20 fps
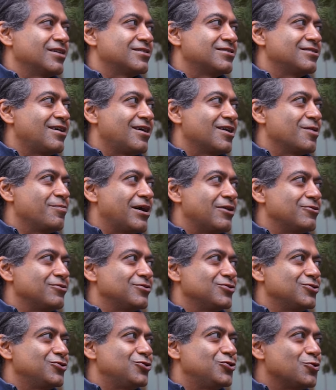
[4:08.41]
It's not
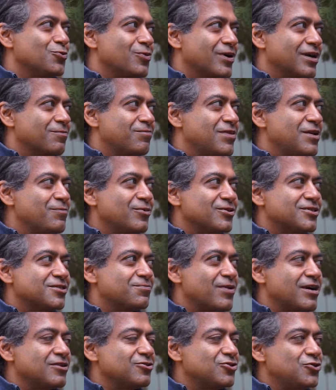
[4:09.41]
about doing. People
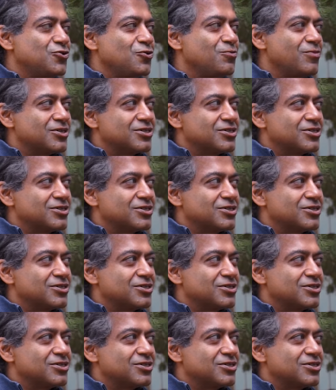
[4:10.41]
spend too